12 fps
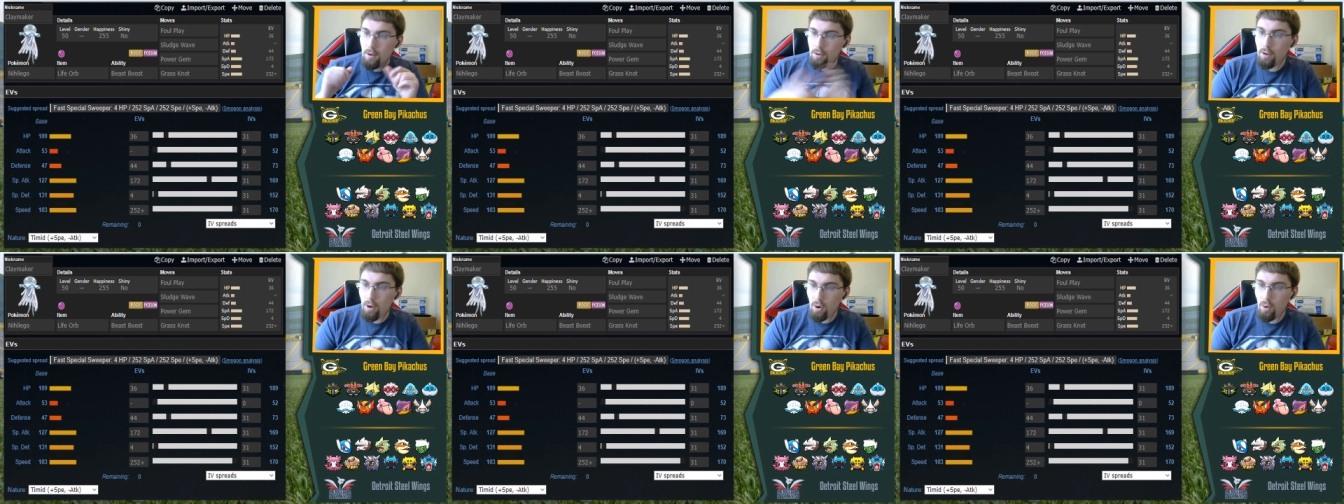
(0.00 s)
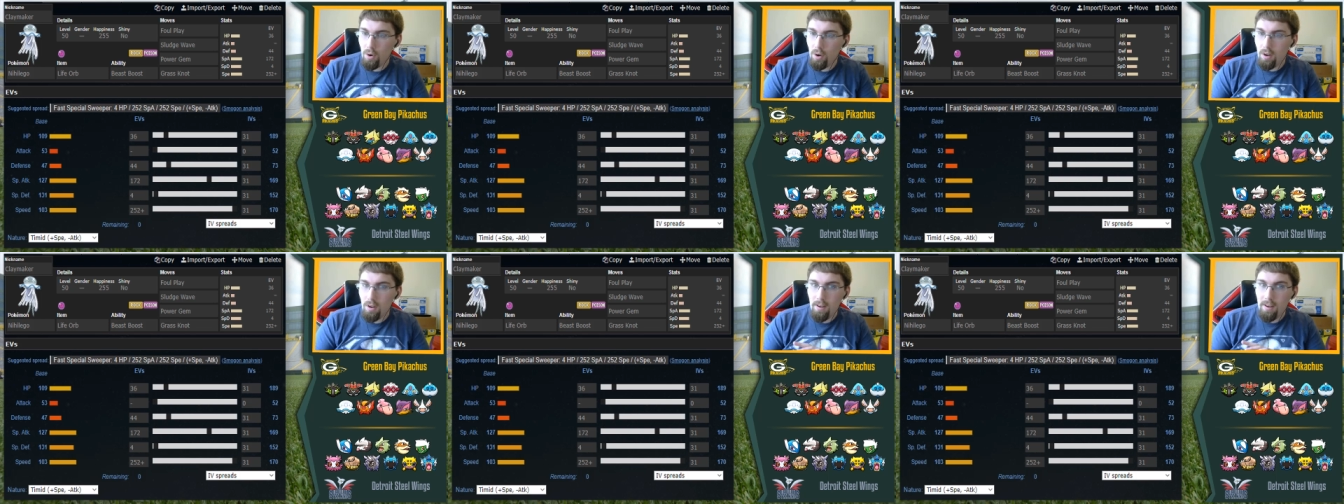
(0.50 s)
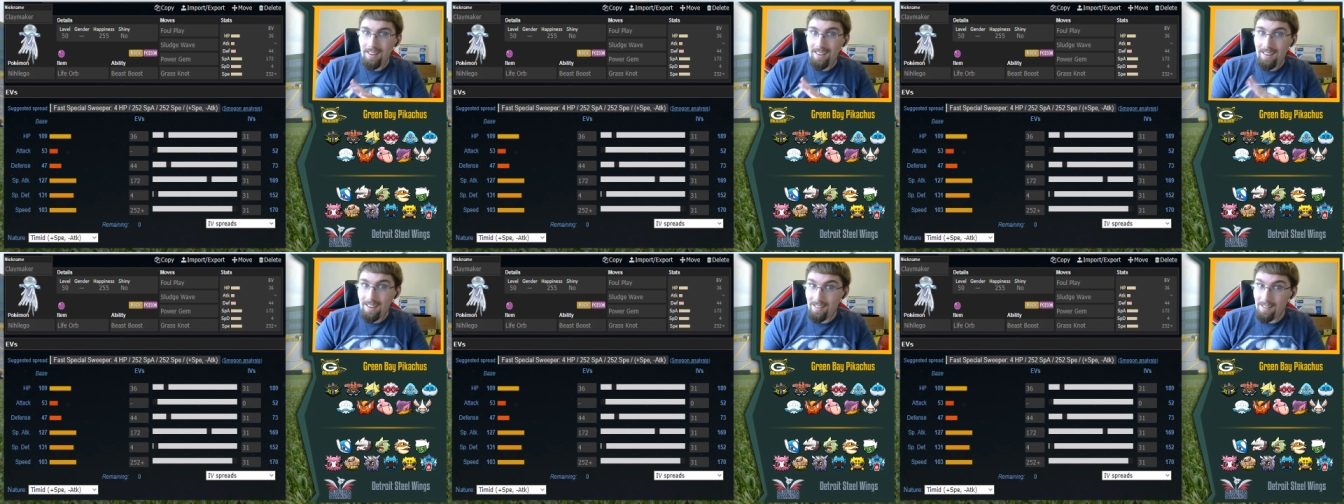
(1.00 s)
So
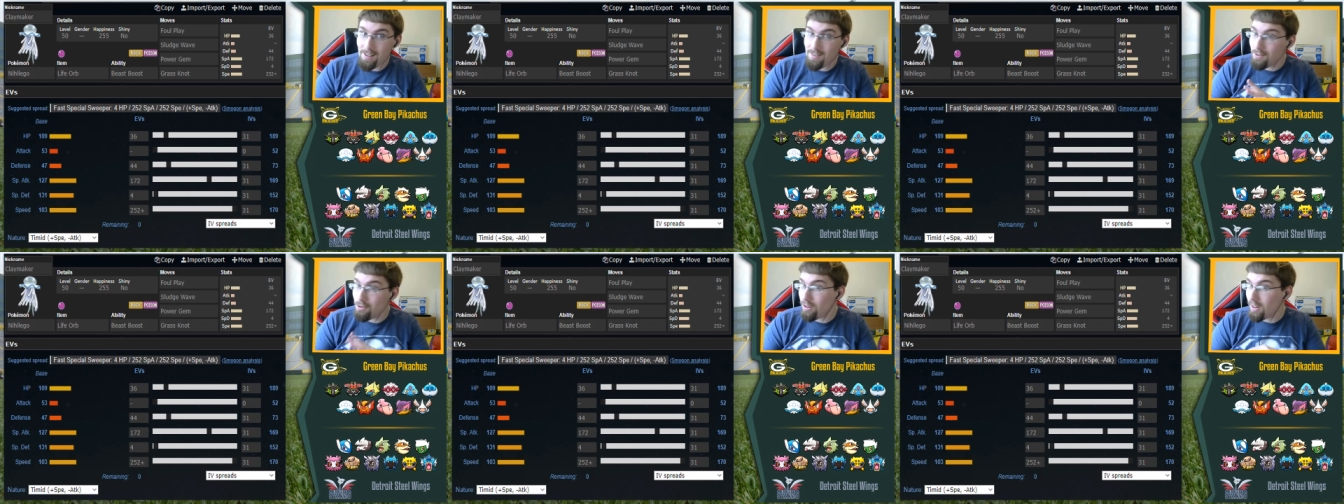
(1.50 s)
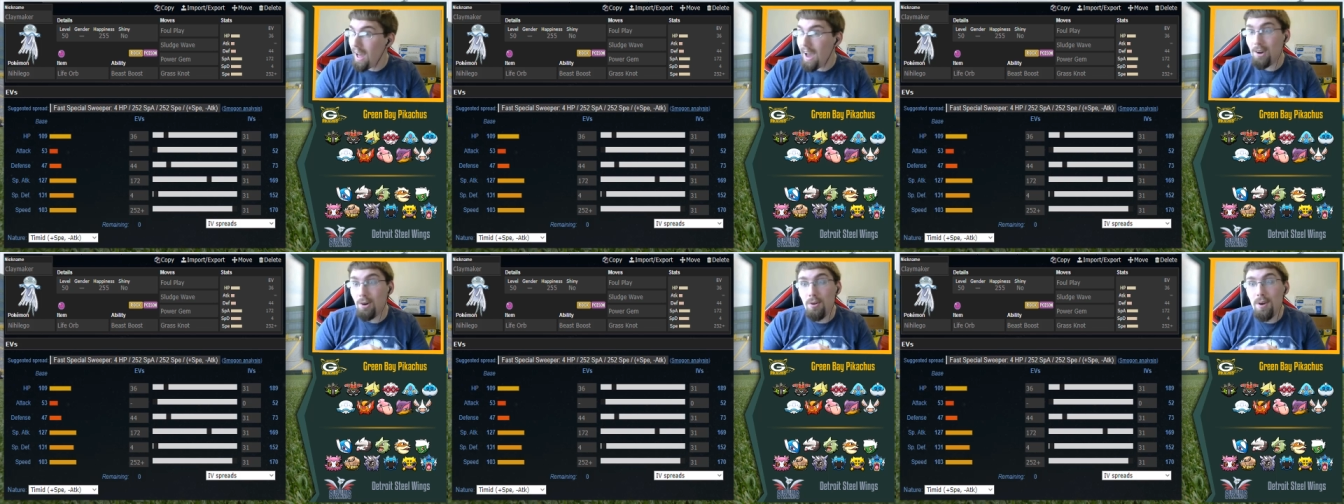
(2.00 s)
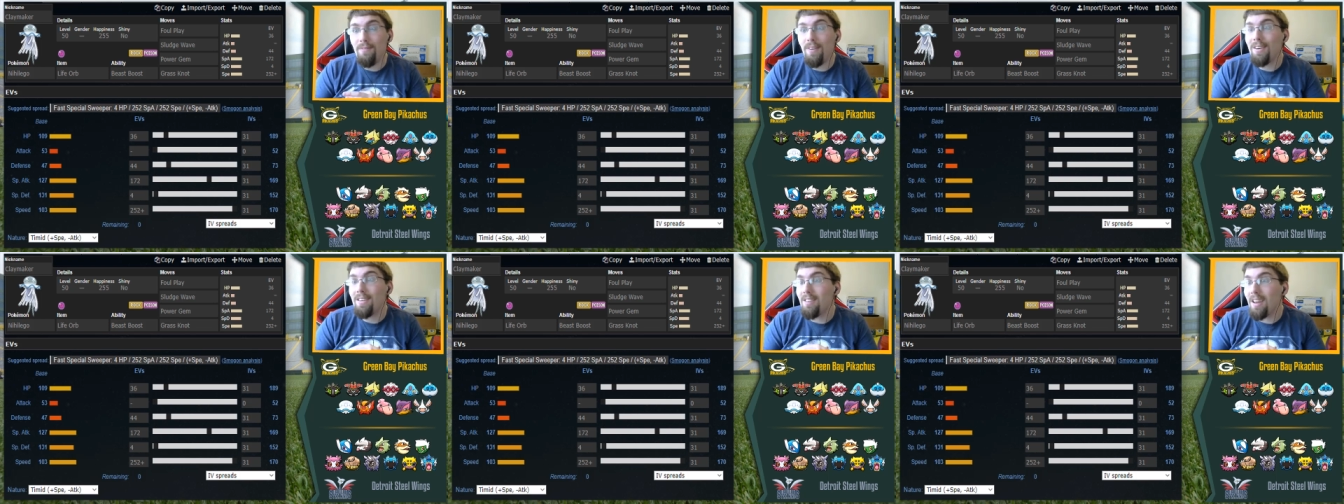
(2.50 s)
that's interesting. I could creep
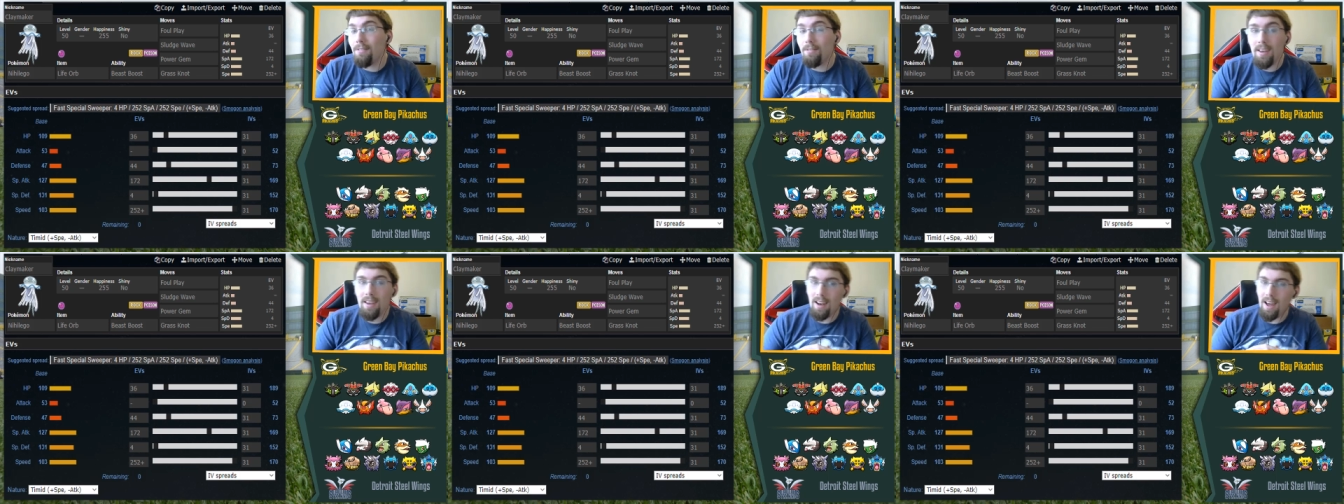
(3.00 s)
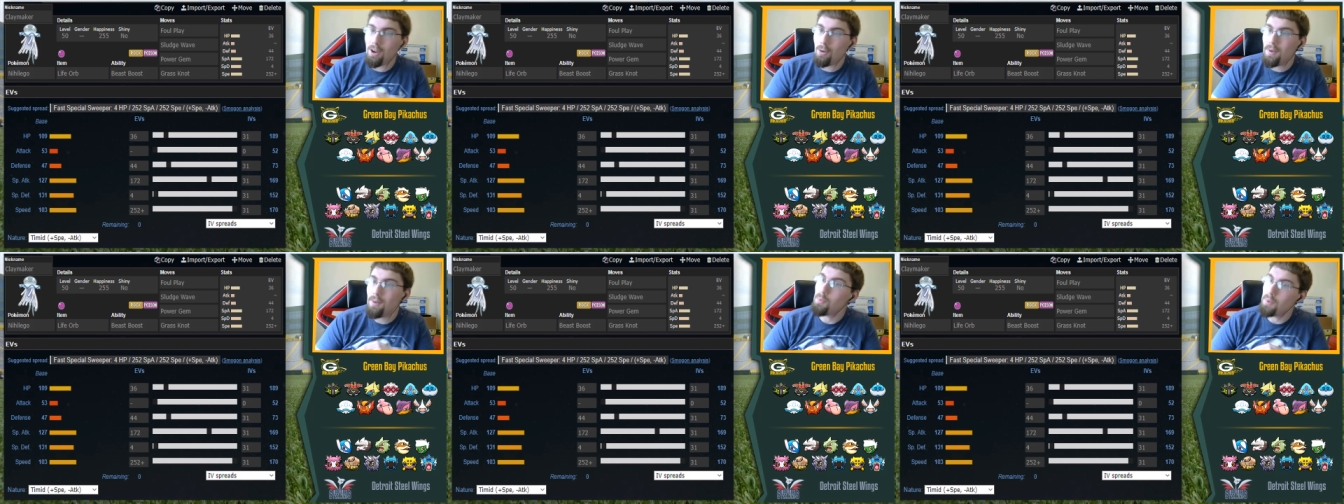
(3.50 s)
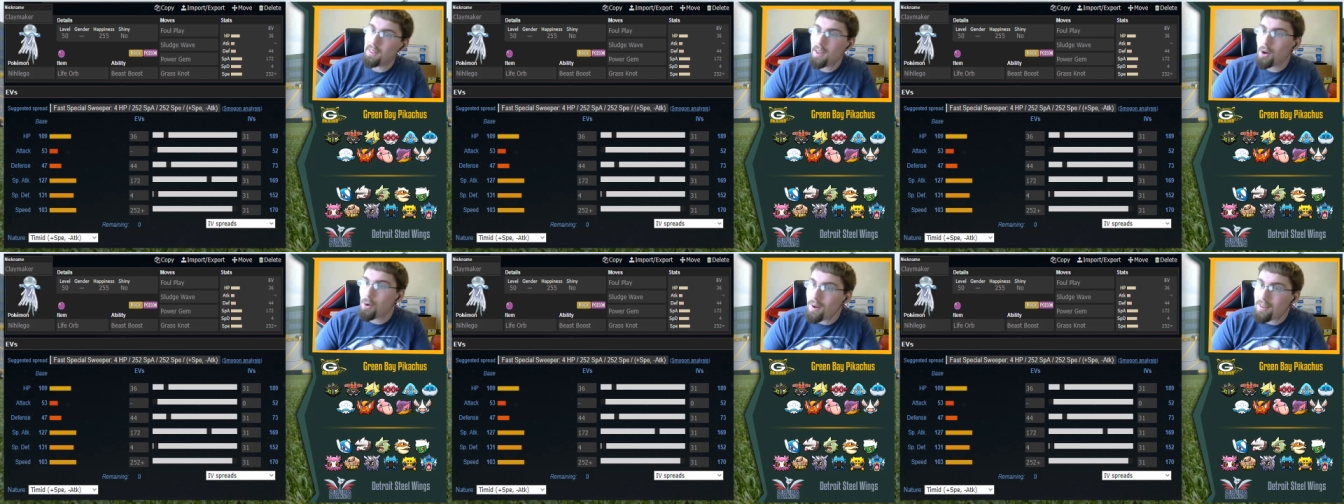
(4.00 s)
very safely, and I could be
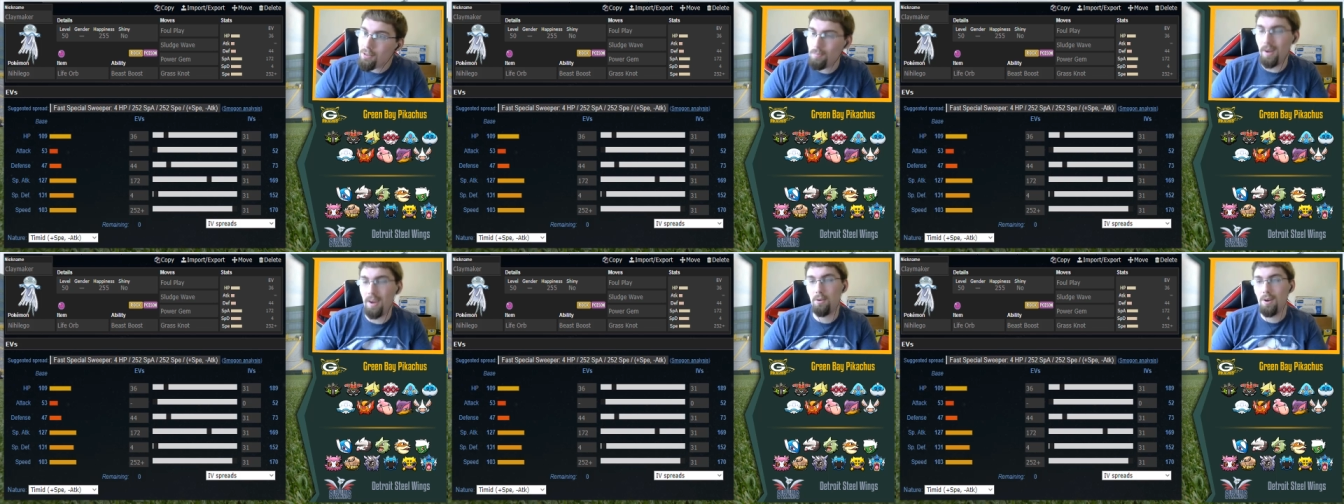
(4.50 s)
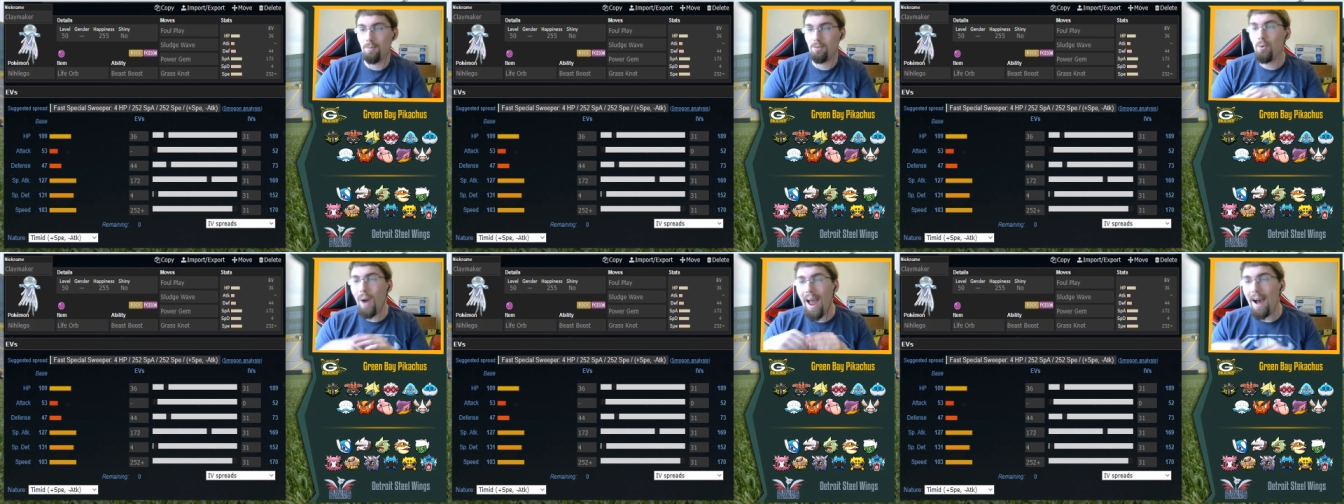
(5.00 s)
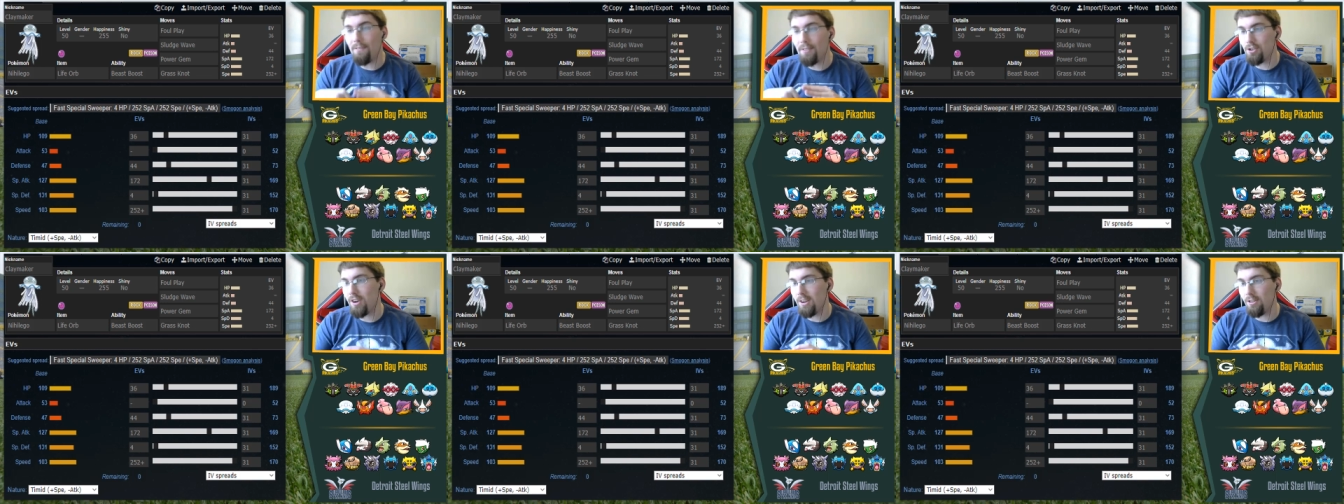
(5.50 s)
really aggressive with my creeps. You have
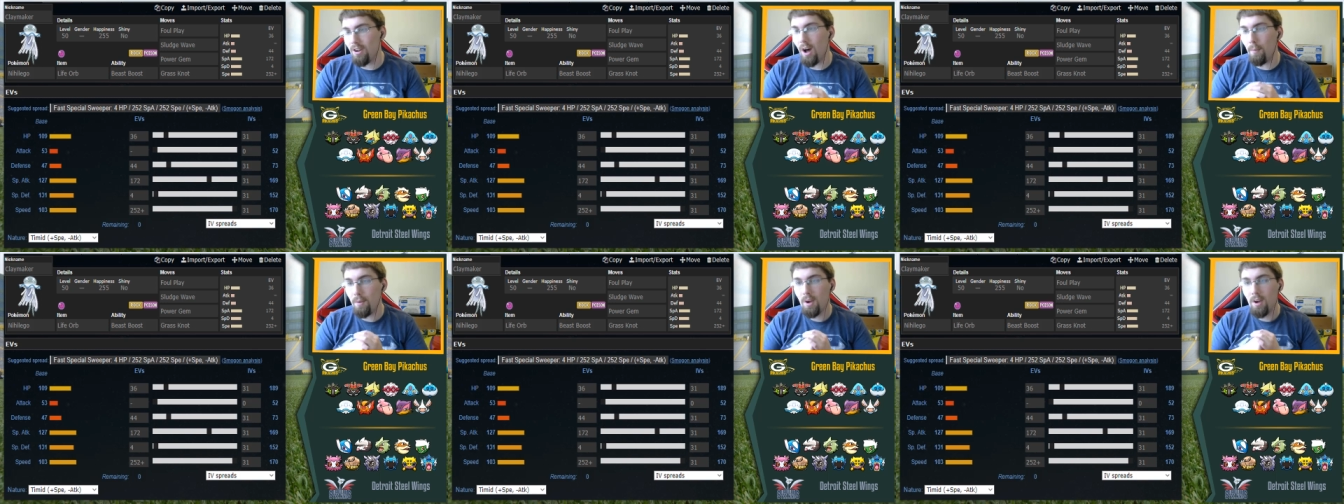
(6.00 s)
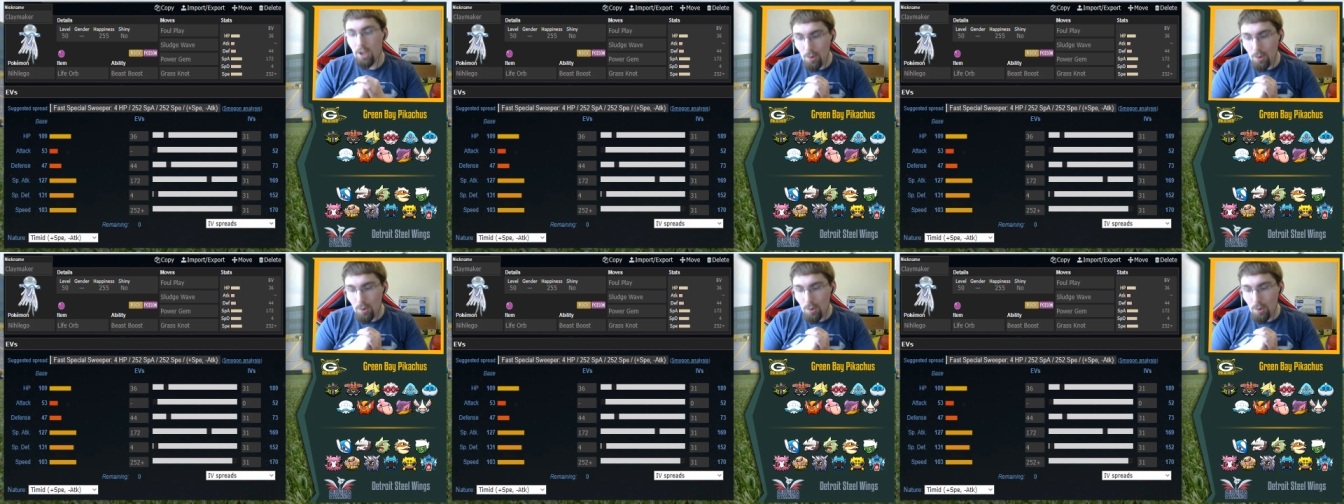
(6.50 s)
to change it up.